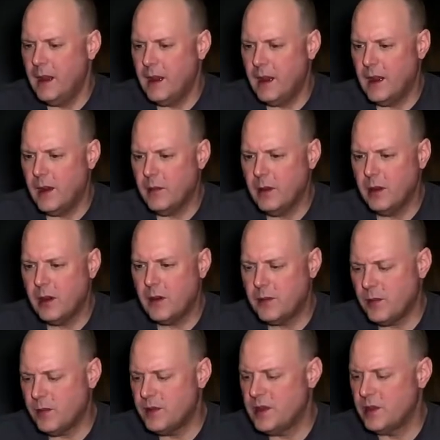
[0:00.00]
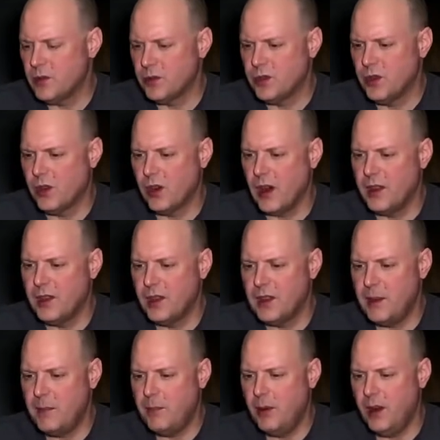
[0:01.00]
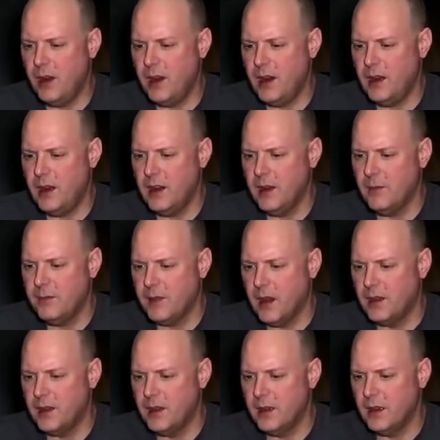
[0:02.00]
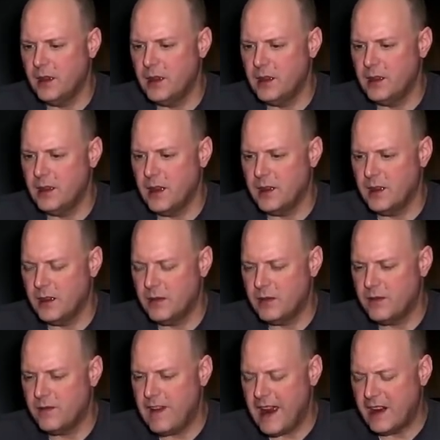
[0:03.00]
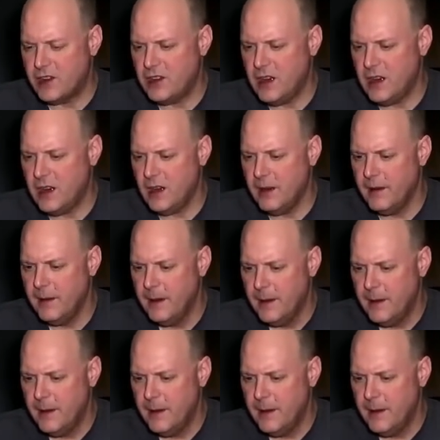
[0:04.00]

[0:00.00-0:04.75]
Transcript: And I'm gonna look up the residual sugar. I thought they put it in here on the on the on the fact sheet here.